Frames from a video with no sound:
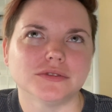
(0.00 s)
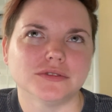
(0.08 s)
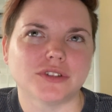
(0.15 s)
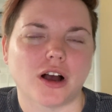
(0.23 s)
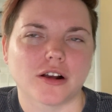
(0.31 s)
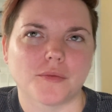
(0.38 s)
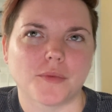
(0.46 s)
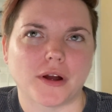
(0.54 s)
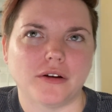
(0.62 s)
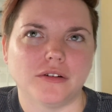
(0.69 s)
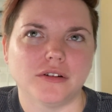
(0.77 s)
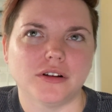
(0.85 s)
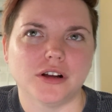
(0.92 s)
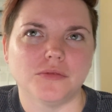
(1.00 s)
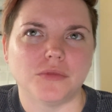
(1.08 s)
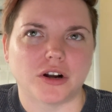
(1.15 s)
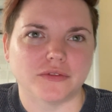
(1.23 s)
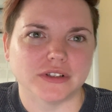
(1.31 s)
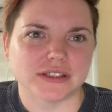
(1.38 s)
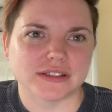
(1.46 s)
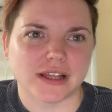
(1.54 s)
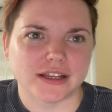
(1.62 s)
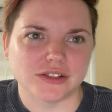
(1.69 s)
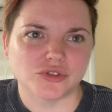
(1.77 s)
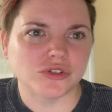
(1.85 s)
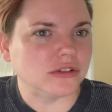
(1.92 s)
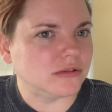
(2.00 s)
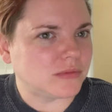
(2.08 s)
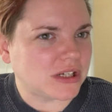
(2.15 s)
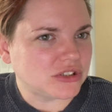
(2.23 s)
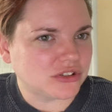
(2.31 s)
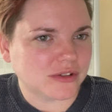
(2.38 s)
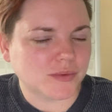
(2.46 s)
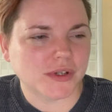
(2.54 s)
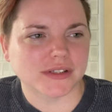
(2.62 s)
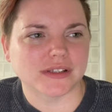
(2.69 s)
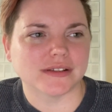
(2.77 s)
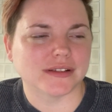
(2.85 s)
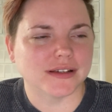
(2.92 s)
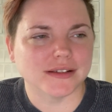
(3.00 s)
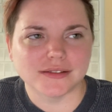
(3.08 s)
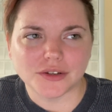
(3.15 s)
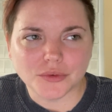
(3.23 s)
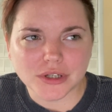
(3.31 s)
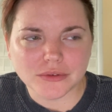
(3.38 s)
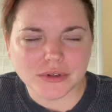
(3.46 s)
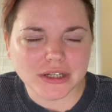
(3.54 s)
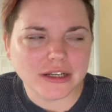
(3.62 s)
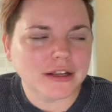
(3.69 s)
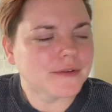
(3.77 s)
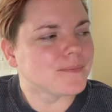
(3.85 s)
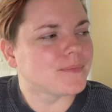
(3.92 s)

talk about A Marvellous Light too much just because this is a reread,